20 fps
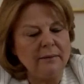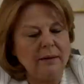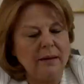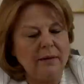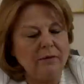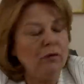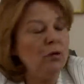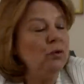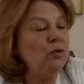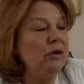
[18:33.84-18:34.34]

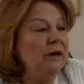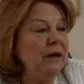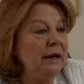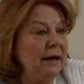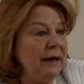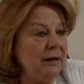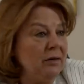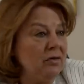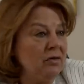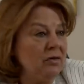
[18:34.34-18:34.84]
I voted
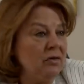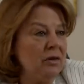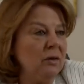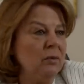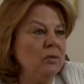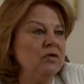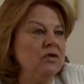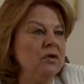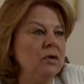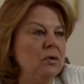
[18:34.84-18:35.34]
against.
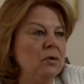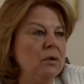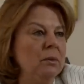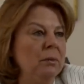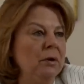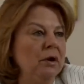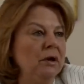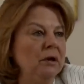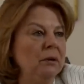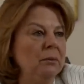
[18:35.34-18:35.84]
I was the only
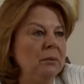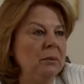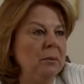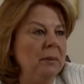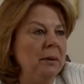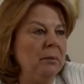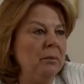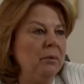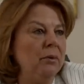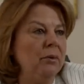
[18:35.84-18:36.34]
parliament
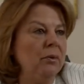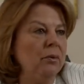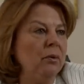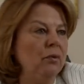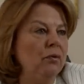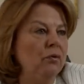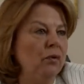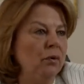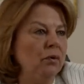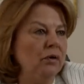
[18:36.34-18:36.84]
member
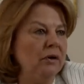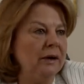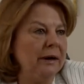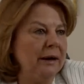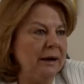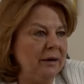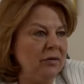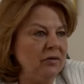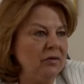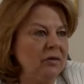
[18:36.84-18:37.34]
who voted
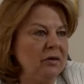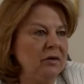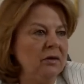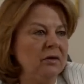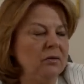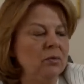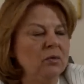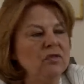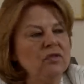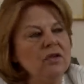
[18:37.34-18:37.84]
against
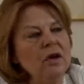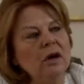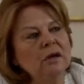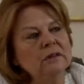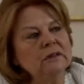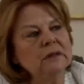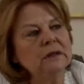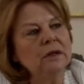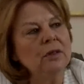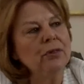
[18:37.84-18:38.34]
it. It was the
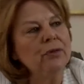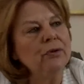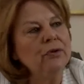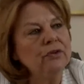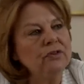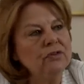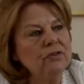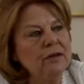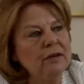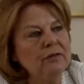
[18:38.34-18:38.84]
Article
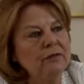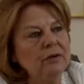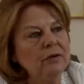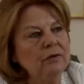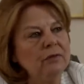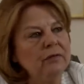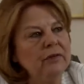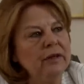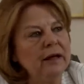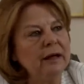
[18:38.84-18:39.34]

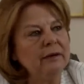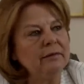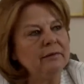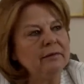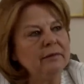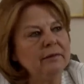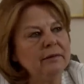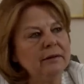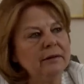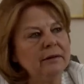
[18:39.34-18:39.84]
37 of that
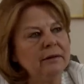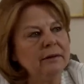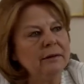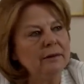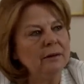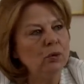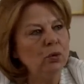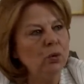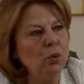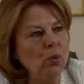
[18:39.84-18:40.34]

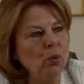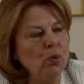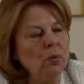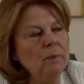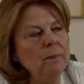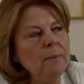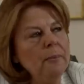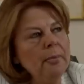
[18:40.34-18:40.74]
uh, law.